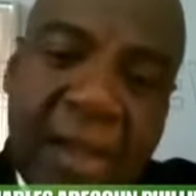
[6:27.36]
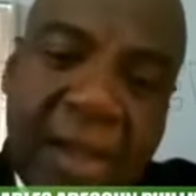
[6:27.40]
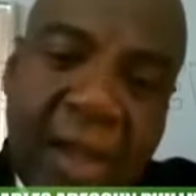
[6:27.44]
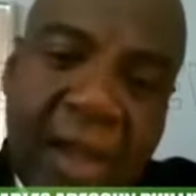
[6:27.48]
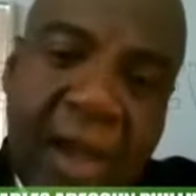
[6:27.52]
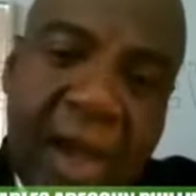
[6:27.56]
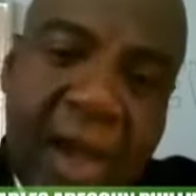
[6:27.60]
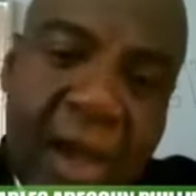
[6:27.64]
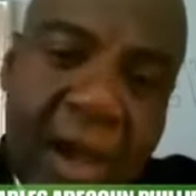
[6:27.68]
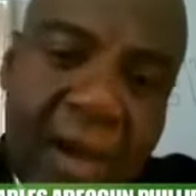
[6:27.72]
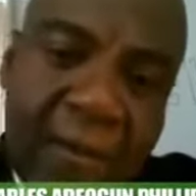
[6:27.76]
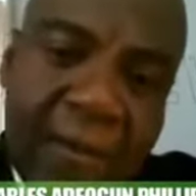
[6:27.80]

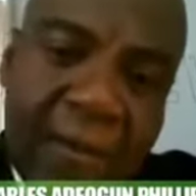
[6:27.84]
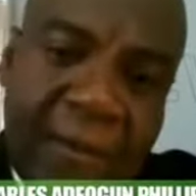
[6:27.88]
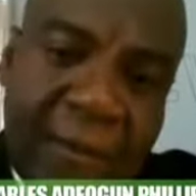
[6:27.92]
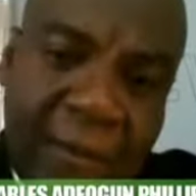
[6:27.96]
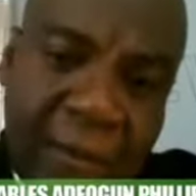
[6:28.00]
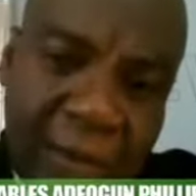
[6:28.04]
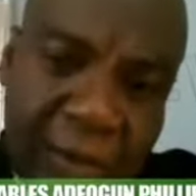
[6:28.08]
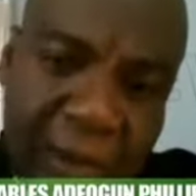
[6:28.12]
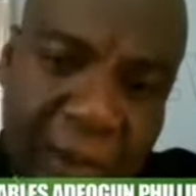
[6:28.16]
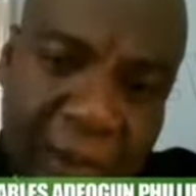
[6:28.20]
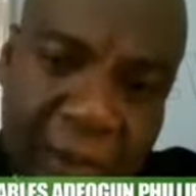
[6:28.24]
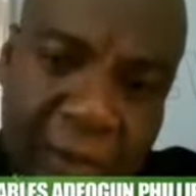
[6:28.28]
um, for
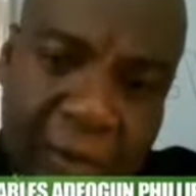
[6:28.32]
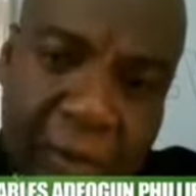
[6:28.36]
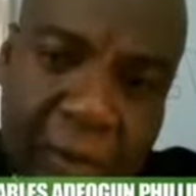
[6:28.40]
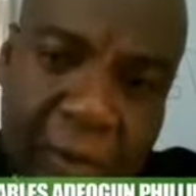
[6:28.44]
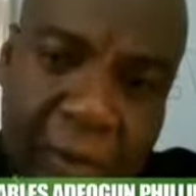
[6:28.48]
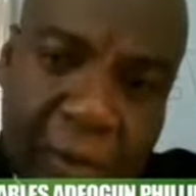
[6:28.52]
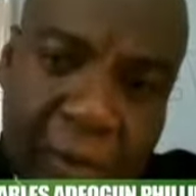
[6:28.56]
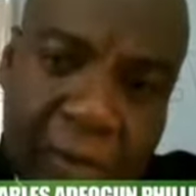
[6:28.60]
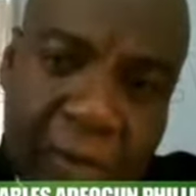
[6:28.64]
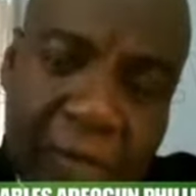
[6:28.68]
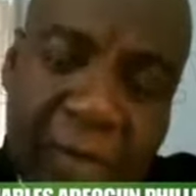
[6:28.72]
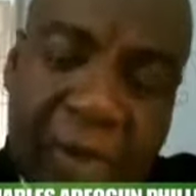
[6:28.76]
that
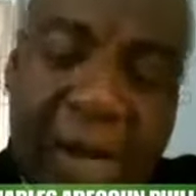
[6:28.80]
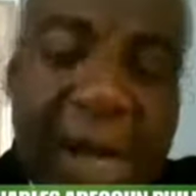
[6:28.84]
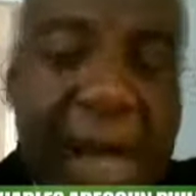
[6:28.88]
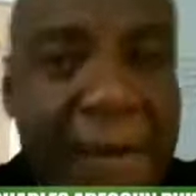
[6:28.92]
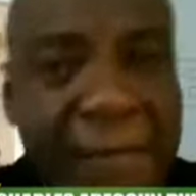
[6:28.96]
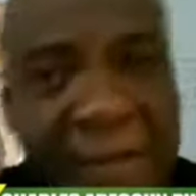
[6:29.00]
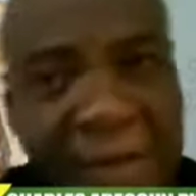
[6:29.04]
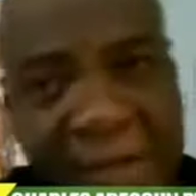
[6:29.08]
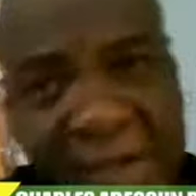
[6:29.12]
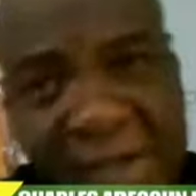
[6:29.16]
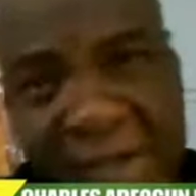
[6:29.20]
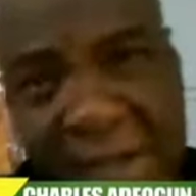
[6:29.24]
court. But
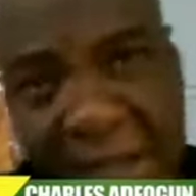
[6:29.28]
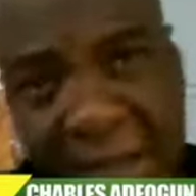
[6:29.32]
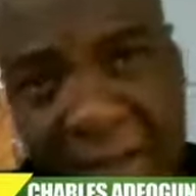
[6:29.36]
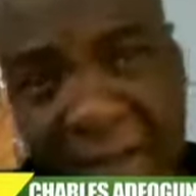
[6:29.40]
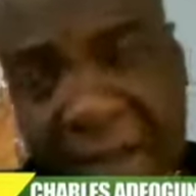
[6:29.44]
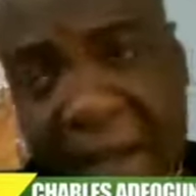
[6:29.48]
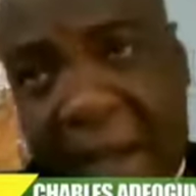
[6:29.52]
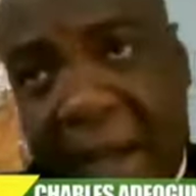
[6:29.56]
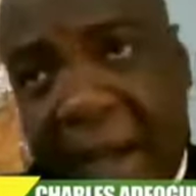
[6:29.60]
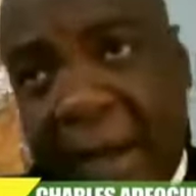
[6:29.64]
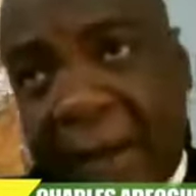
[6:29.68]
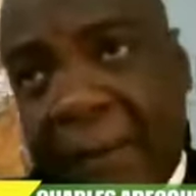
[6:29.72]
having said
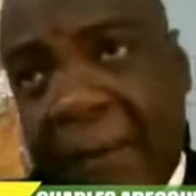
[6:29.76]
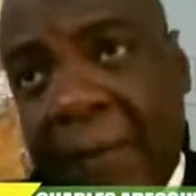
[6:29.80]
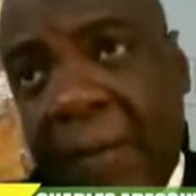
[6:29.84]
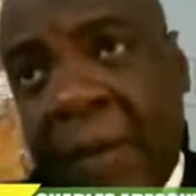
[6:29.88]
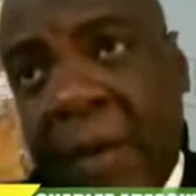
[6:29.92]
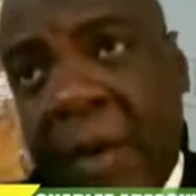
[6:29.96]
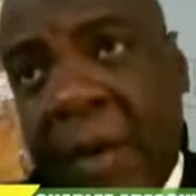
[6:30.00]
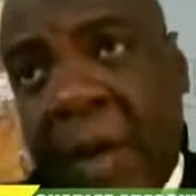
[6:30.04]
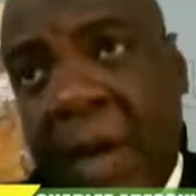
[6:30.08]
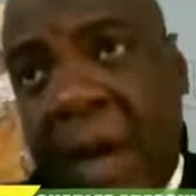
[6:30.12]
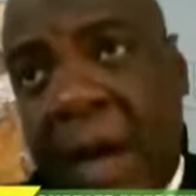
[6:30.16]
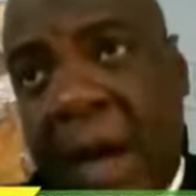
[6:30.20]
that,
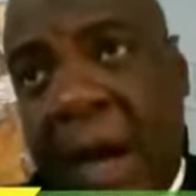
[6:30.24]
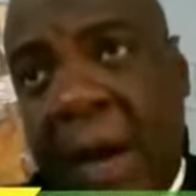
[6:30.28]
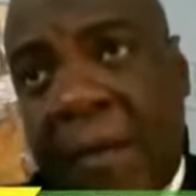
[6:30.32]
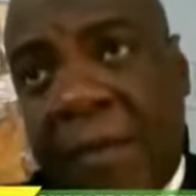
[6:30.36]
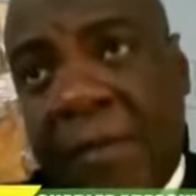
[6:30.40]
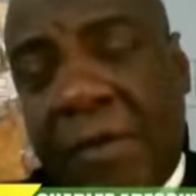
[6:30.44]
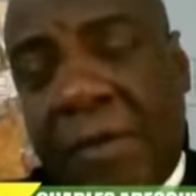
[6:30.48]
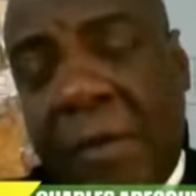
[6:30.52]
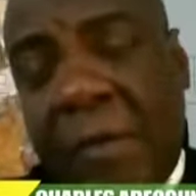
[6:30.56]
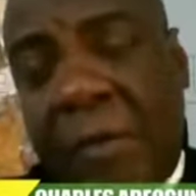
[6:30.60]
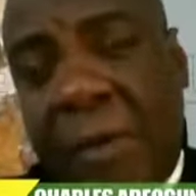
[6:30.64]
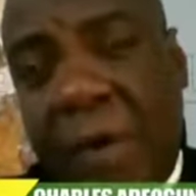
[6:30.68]
um,
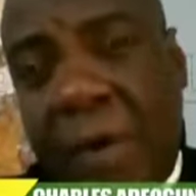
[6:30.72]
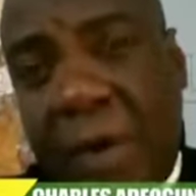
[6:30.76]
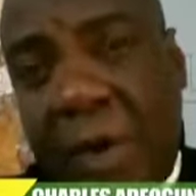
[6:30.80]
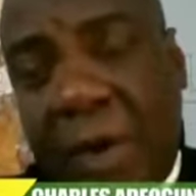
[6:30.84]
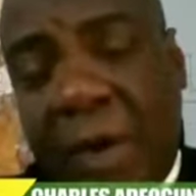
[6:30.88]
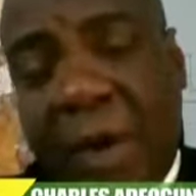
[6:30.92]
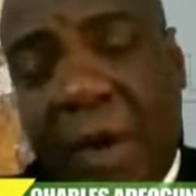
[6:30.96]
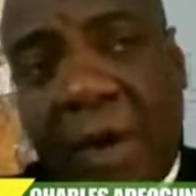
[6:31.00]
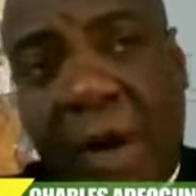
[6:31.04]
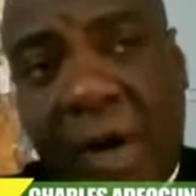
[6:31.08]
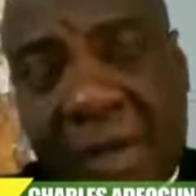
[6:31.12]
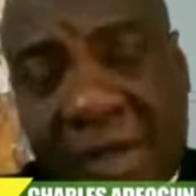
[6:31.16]
superior, the
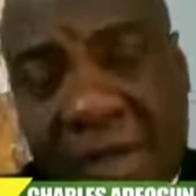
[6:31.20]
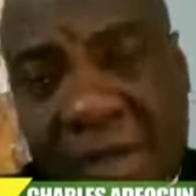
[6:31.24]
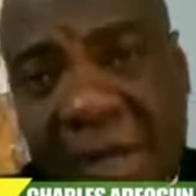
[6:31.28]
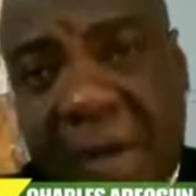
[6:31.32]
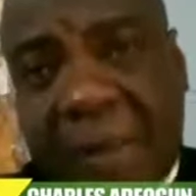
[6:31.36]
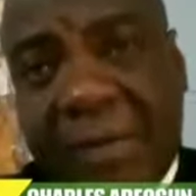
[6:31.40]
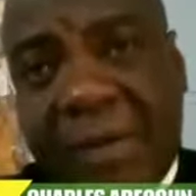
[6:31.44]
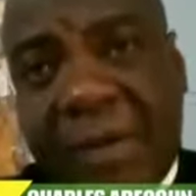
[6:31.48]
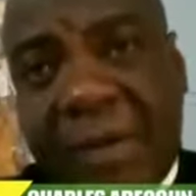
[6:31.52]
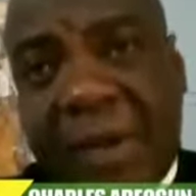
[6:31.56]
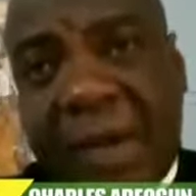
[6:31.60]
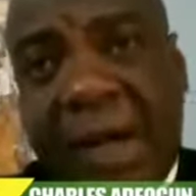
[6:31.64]

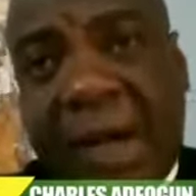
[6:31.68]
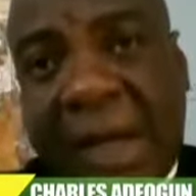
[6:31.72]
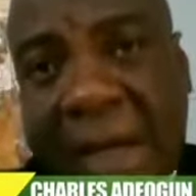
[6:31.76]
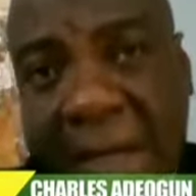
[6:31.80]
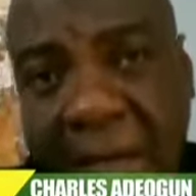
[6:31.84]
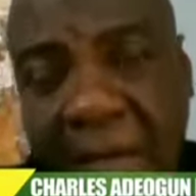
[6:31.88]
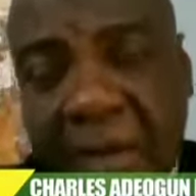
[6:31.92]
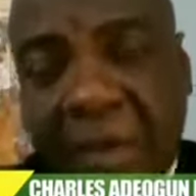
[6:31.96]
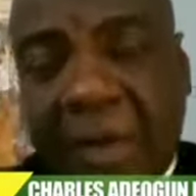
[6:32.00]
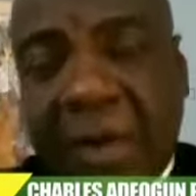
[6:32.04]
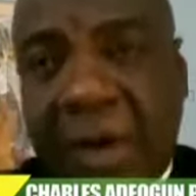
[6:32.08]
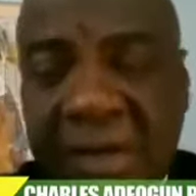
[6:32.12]
concept, the
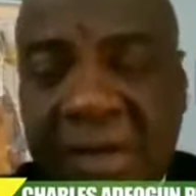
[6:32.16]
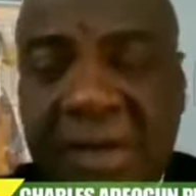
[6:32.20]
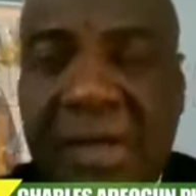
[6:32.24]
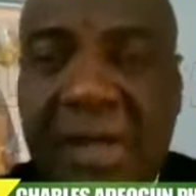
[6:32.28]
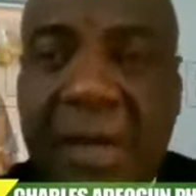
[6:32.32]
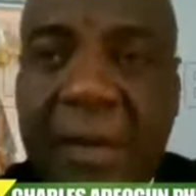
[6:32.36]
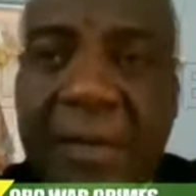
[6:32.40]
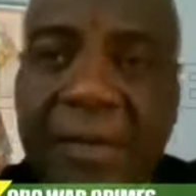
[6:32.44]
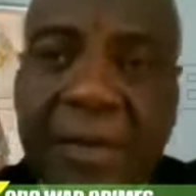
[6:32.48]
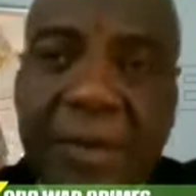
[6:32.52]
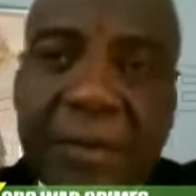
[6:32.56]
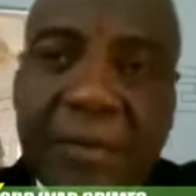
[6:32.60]
legal
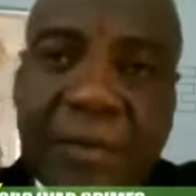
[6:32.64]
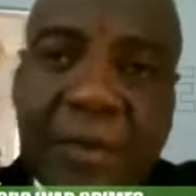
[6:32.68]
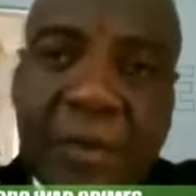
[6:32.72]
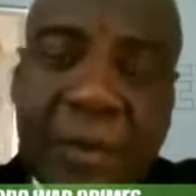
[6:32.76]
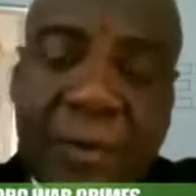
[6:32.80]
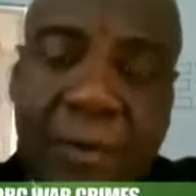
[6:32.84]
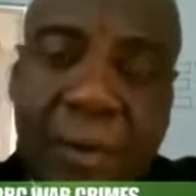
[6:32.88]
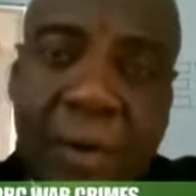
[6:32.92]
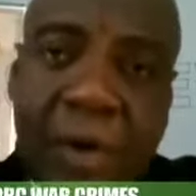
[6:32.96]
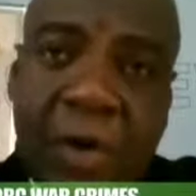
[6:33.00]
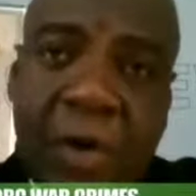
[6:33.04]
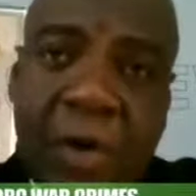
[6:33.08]
concept of
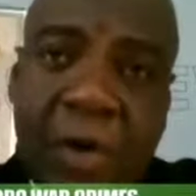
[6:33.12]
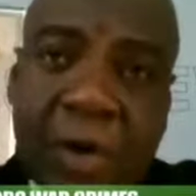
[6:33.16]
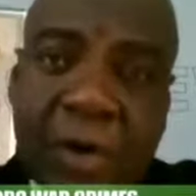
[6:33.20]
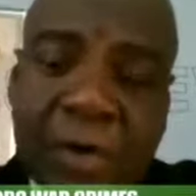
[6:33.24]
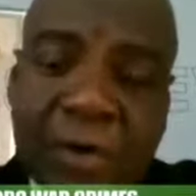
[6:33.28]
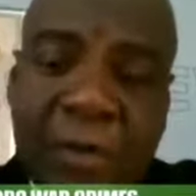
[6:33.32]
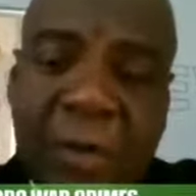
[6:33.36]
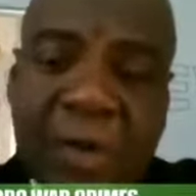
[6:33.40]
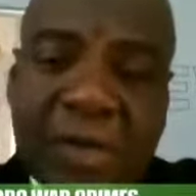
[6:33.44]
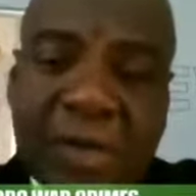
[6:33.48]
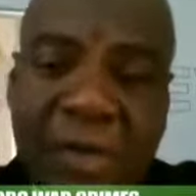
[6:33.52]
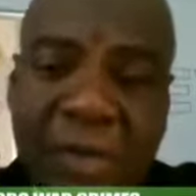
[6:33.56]
superior
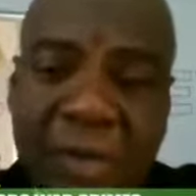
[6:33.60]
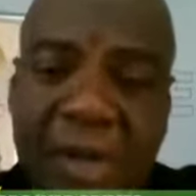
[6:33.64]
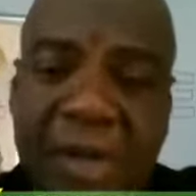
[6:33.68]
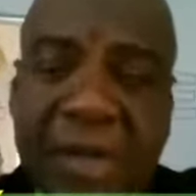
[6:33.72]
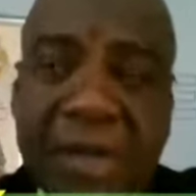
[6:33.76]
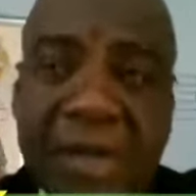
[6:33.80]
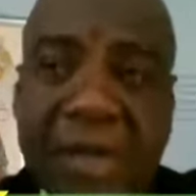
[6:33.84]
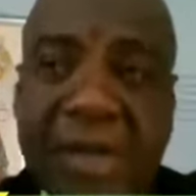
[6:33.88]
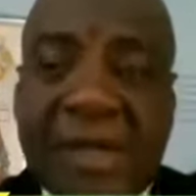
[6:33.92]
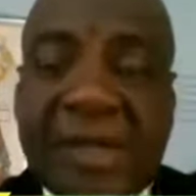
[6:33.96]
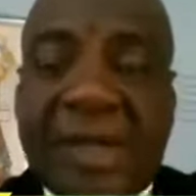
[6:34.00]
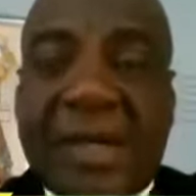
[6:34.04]

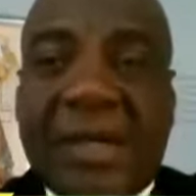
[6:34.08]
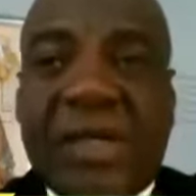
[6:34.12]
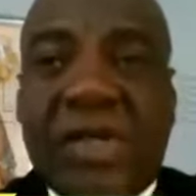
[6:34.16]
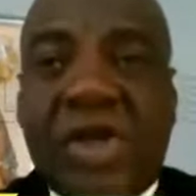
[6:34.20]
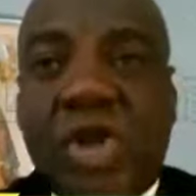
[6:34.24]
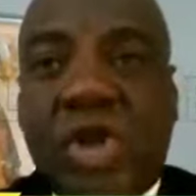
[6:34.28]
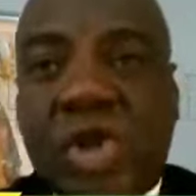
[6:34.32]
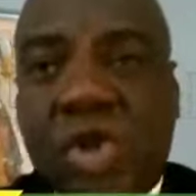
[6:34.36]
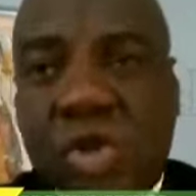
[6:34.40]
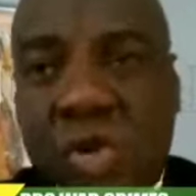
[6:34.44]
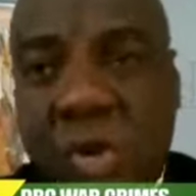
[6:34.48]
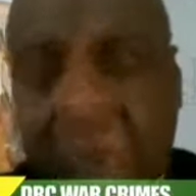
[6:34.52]
responsibility is
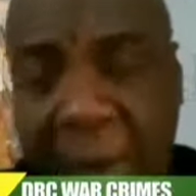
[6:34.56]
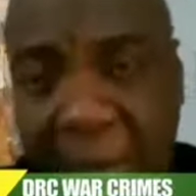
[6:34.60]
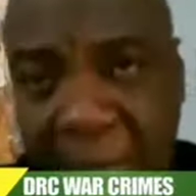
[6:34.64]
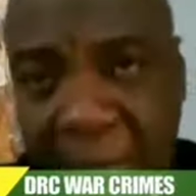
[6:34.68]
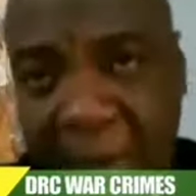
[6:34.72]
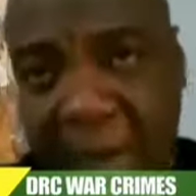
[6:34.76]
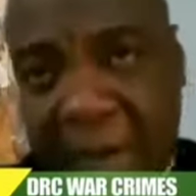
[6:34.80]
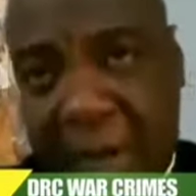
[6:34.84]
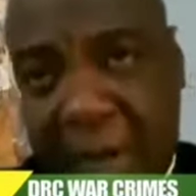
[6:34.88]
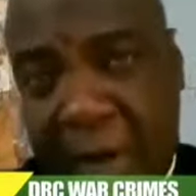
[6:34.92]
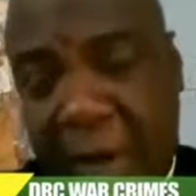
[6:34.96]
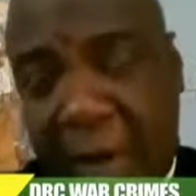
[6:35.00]

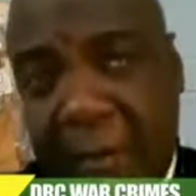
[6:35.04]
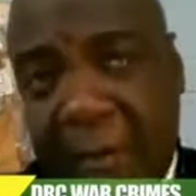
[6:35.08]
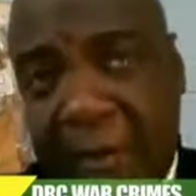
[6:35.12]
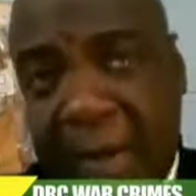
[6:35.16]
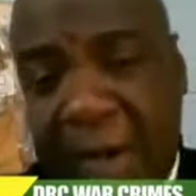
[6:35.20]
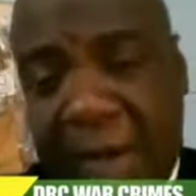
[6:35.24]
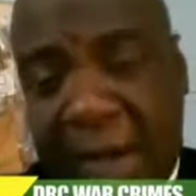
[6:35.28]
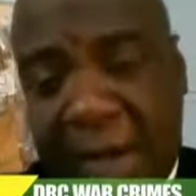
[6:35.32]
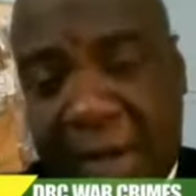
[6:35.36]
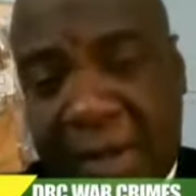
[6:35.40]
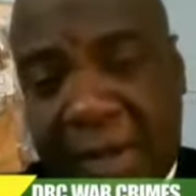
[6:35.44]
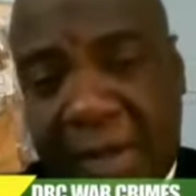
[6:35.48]
extremely
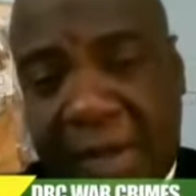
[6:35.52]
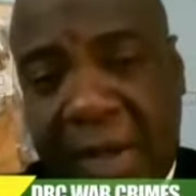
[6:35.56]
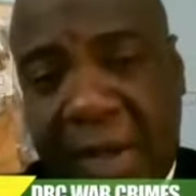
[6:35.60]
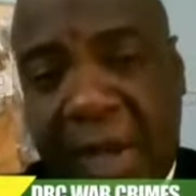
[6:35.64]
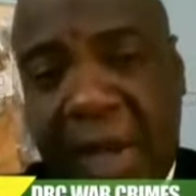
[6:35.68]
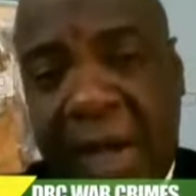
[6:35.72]
complex.